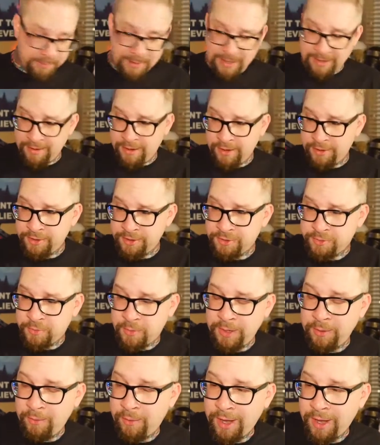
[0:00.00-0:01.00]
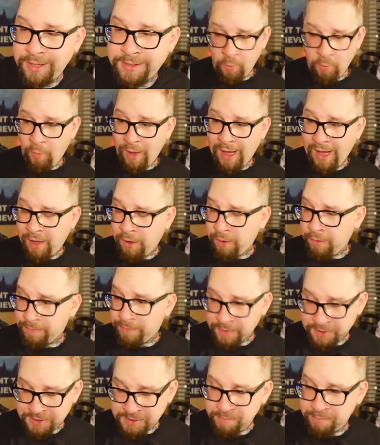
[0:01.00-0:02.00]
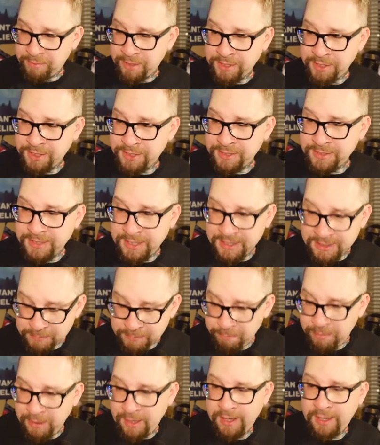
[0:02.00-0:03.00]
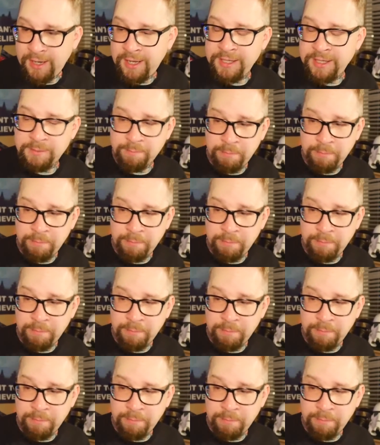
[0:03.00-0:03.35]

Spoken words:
about 120 watts. Wow, first impressions, it's big, it's